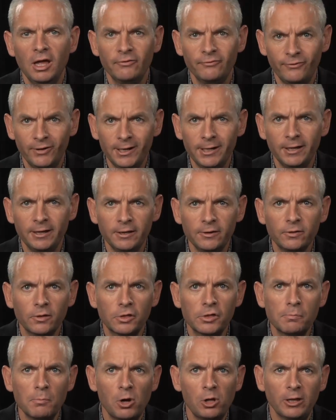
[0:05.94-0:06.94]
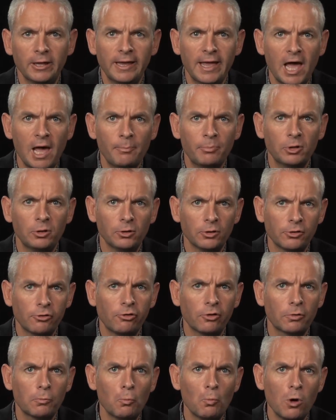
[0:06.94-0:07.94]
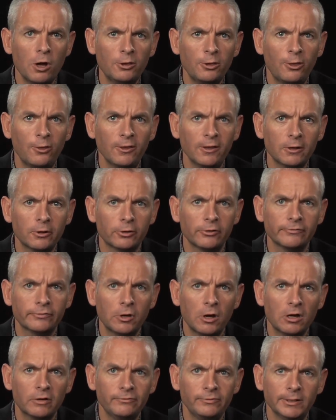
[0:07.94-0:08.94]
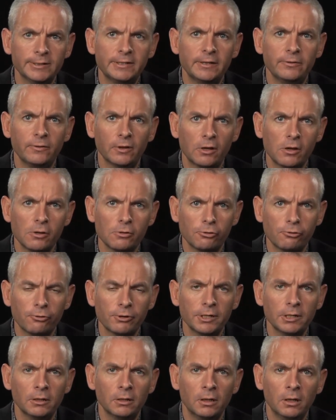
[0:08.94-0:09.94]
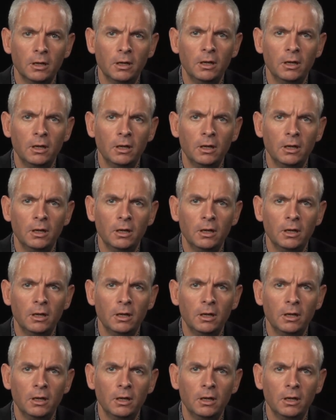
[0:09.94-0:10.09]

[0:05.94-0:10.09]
Fighting in the Somali capital is just one theater of conflict in the country.